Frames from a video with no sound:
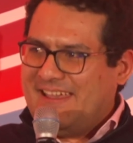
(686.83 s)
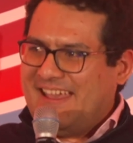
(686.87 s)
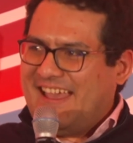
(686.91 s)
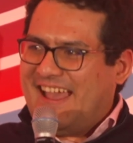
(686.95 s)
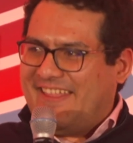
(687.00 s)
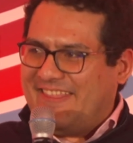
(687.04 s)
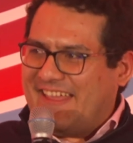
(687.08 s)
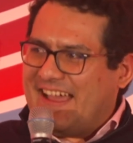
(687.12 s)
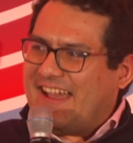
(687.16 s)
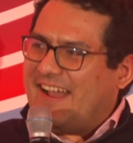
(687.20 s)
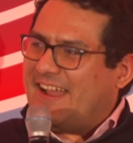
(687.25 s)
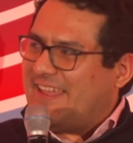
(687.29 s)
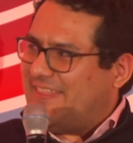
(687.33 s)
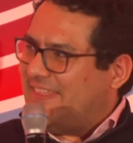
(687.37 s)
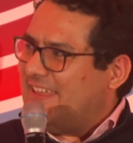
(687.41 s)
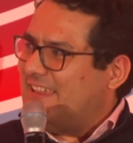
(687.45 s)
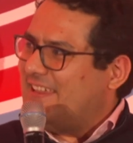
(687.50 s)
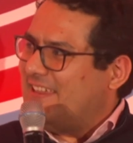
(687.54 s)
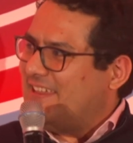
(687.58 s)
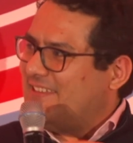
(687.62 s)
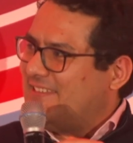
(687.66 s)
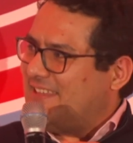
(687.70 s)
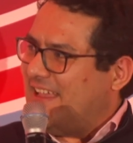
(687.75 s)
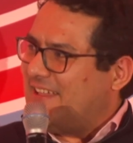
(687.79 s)
And that, I
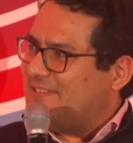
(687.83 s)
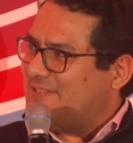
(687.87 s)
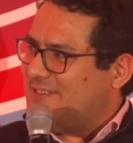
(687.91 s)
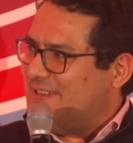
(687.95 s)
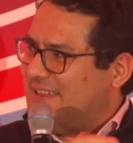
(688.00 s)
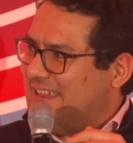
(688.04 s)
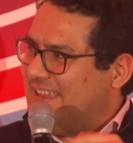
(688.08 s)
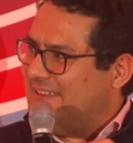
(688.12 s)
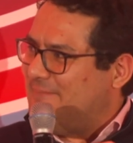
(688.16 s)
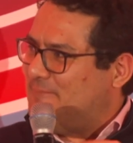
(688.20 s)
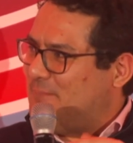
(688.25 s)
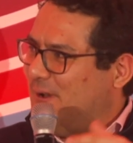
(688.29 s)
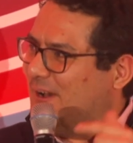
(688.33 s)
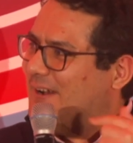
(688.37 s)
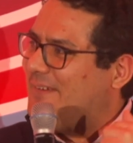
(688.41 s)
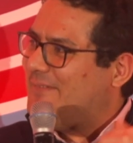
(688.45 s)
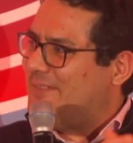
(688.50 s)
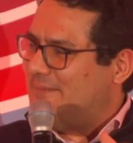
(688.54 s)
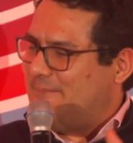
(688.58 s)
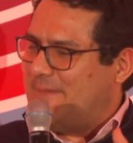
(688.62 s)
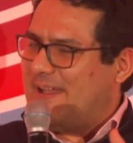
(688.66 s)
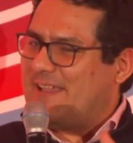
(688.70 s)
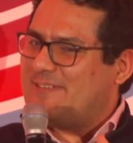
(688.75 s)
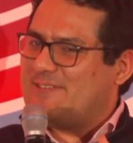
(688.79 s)
think, is actually part of
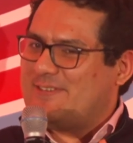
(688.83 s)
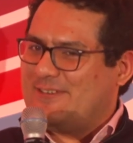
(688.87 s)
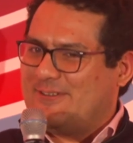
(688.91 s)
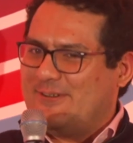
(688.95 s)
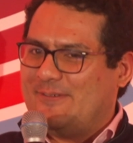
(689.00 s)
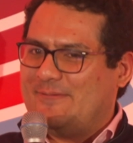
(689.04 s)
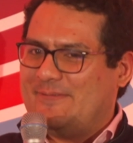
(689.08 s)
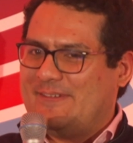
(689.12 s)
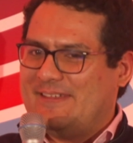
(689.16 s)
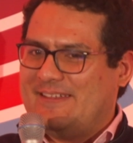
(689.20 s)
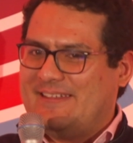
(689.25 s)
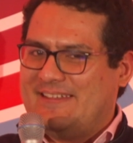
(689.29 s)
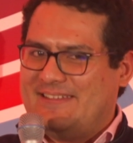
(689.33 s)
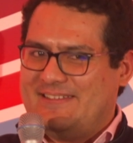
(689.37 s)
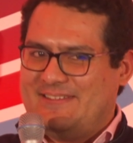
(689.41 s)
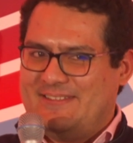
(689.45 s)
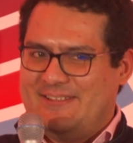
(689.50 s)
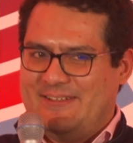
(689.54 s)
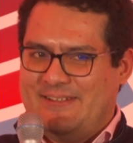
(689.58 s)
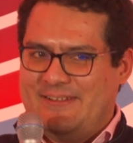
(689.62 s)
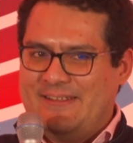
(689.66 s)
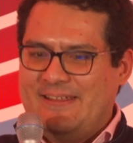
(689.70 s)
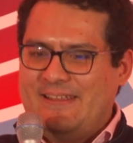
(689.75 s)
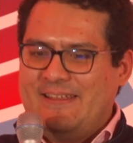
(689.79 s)
the magic of it, is
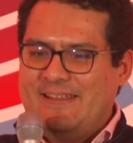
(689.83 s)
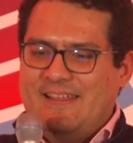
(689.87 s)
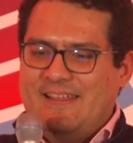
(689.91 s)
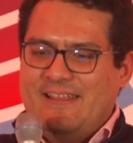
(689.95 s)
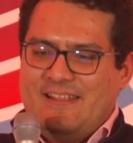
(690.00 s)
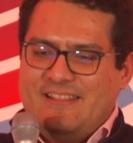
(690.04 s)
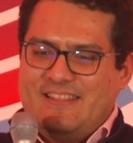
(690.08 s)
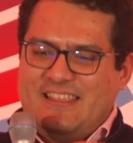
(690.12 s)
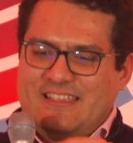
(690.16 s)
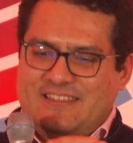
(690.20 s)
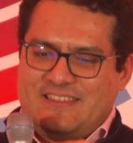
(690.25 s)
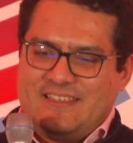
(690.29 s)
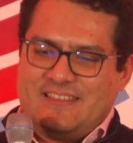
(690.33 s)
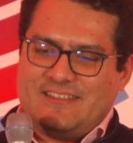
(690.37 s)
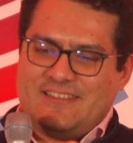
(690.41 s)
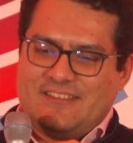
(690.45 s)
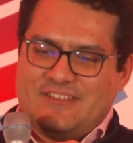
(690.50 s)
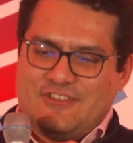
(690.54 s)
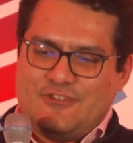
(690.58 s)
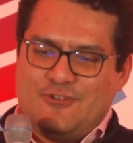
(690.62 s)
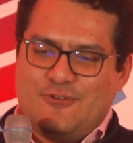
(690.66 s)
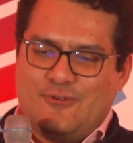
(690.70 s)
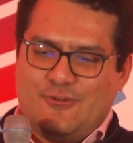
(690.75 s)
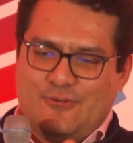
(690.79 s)
that this is a
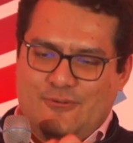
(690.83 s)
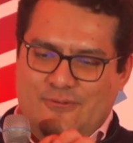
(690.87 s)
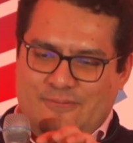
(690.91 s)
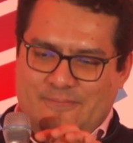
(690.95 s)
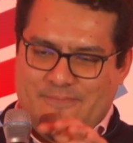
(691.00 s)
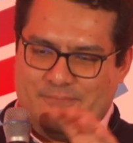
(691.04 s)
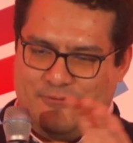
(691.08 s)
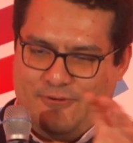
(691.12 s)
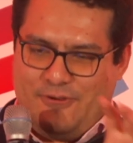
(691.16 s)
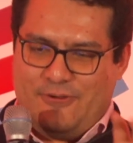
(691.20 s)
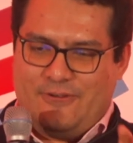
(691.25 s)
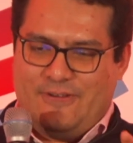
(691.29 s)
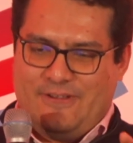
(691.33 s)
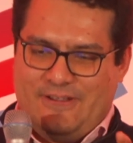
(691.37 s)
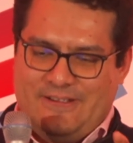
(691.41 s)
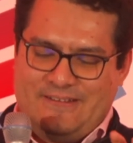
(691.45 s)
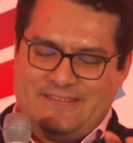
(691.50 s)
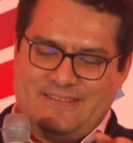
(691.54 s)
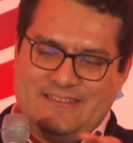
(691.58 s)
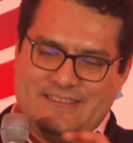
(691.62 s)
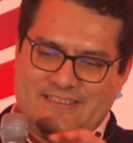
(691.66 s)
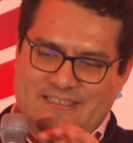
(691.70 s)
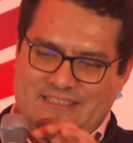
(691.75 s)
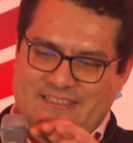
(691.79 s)
new
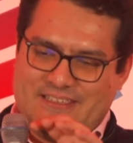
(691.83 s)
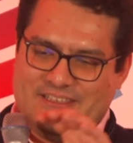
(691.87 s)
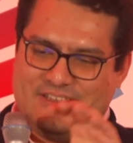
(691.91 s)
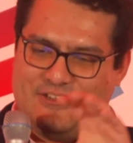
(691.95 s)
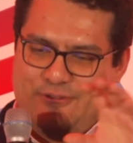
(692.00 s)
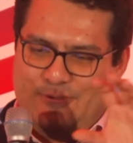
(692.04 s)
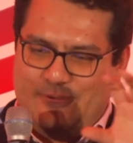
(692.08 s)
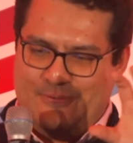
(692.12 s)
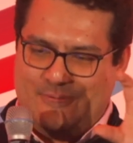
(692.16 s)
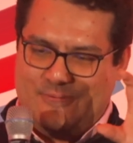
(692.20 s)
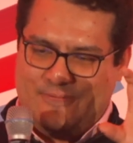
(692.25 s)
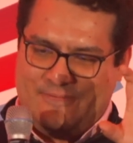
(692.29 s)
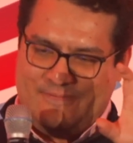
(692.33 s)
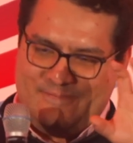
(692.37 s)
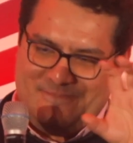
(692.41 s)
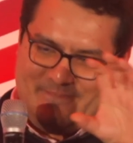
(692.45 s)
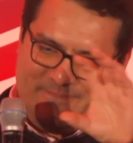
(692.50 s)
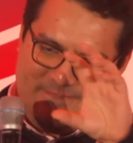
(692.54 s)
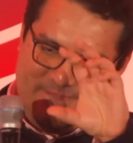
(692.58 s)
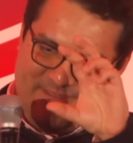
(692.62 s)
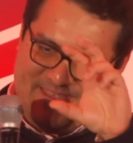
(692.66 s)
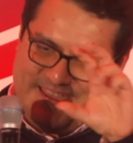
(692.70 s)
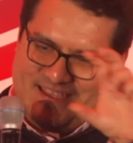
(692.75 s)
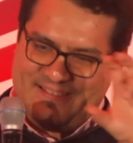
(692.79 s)
product, this is a new
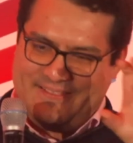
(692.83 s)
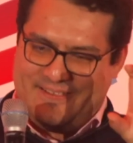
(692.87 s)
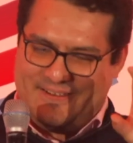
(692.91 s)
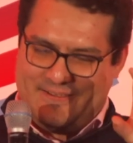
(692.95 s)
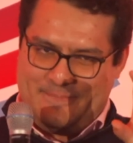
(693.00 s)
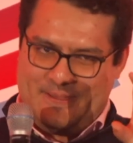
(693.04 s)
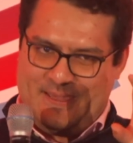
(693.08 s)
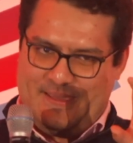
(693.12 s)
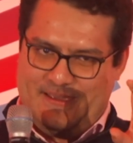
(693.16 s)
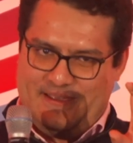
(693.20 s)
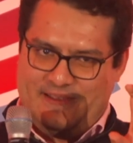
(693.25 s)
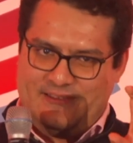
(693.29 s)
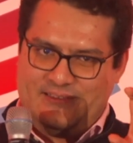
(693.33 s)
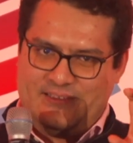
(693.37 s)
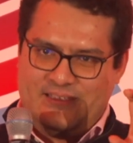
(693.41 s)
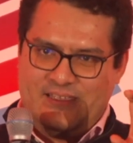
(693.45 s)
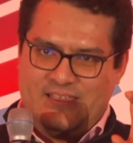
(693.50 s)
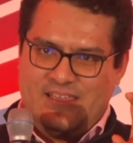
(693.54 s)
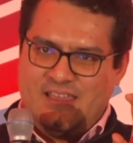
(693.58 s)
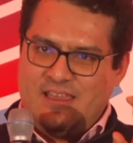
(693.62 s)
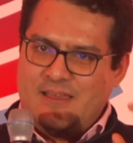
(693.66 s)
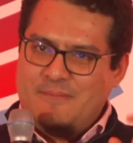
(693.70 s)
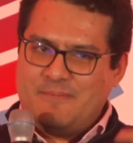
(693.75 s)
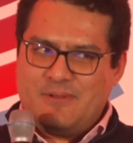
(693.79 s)
thing that appears,
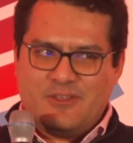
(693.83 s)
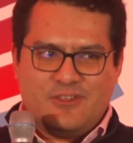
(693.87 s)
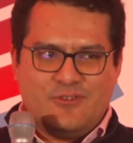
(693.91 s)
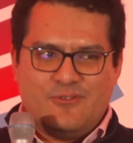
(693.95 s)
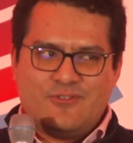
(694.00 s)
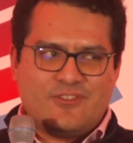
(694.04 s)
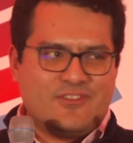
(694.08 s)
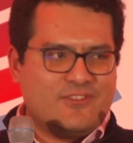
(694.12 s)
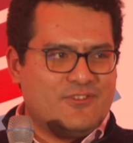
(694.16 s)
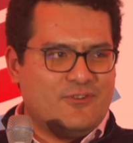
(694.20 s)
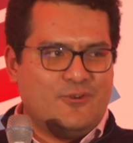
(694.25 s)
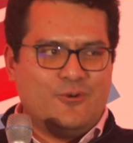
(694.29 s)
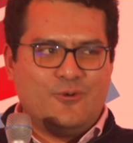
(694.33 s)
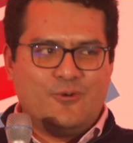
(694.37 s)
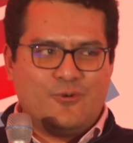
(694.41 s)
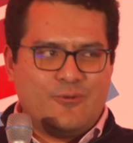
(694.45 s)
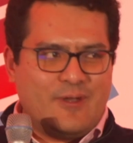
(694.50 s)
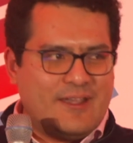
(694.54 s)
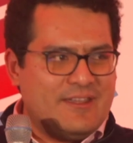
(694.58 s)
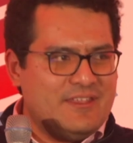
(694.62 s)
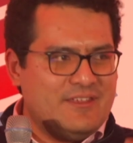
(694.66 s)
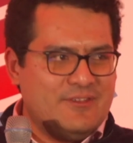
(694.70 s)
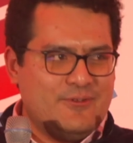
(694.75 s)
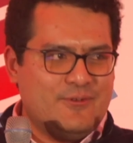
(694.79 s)
but users are
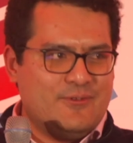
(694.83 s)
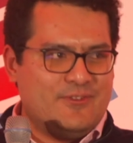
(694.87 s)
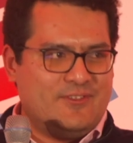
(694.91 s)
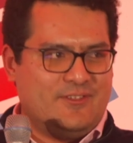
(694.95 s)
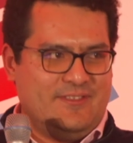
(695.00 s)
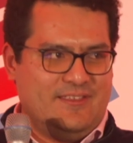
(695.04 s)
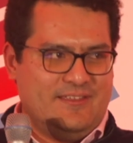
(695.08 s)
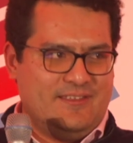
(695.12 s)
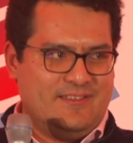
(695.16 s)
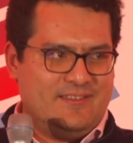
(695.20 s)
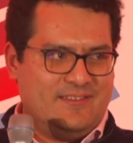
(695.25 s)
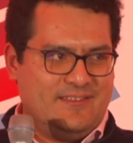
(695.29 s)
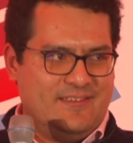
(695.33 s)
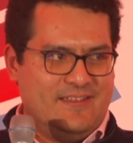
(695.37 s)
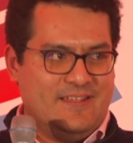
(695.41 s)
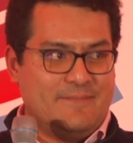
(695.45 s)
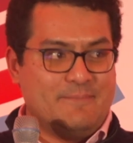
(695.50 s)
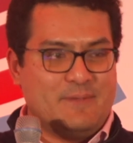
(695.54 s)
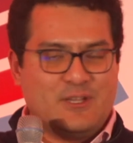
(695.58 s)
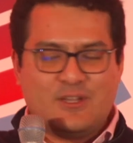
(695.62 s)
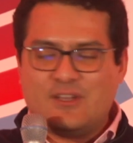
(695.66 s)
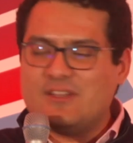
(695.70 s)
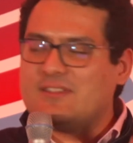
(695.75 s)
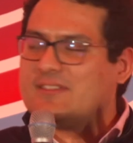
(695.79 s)
already used to this. And
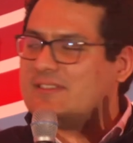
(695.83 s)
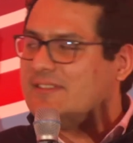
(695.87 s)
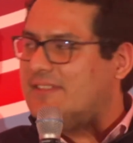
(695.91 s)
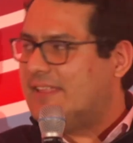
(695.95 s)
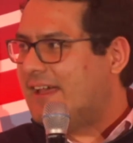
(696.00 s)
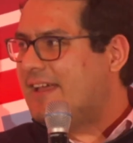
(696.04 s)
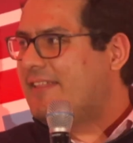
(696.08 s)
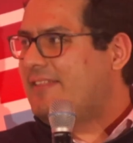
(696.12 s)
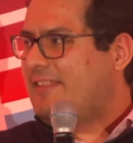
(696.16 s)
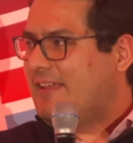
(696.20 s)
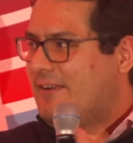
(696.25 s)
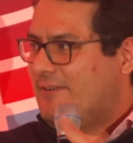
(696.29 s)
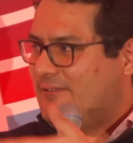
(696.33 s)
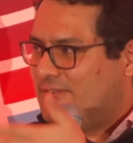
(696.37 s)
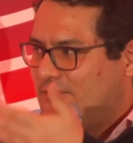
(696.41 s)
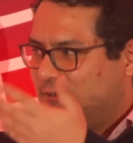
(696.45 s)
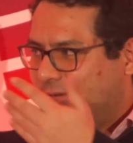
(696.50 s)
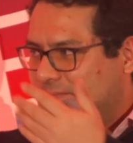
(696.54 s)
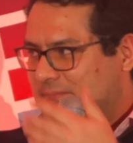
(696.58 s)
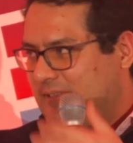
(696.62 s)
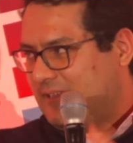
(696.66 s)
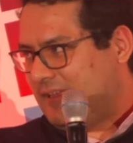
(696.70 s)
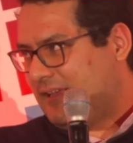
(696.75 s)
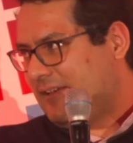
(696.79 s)
because of that, they're
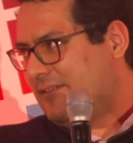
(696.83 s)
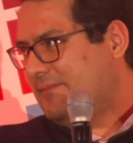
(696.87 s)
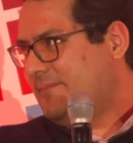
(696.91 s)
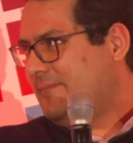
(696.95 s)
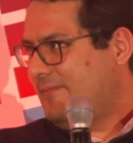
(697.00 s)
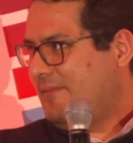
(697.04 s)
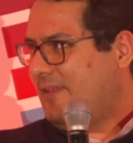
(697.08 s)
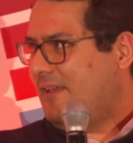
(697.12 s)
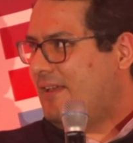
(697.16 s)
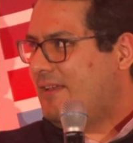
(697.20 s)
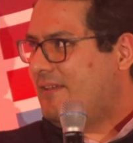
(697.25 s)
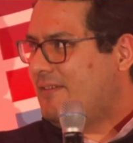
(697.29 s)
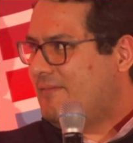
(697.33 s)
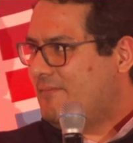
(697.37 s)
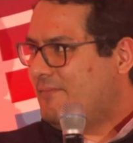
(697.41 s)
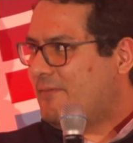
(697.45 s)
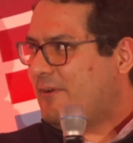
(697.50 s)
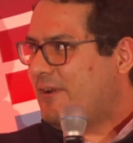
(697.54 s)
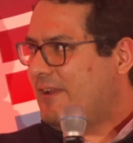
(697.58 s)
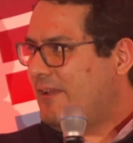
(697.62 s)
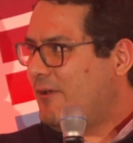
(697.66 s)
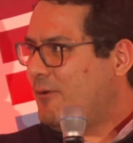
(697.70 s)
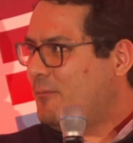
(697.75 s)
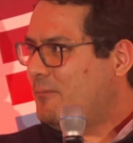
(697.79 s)
adopting it
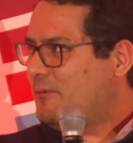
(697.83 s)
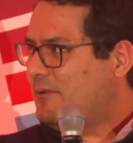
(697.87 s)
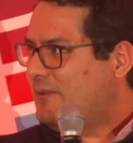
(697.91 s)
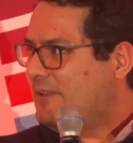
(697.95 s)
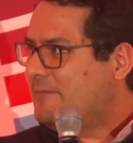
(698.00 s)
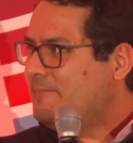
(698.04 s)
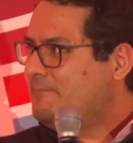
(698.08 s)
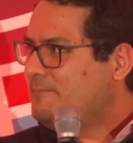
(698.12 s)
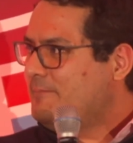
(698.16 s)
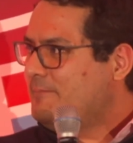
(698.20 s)
very openly.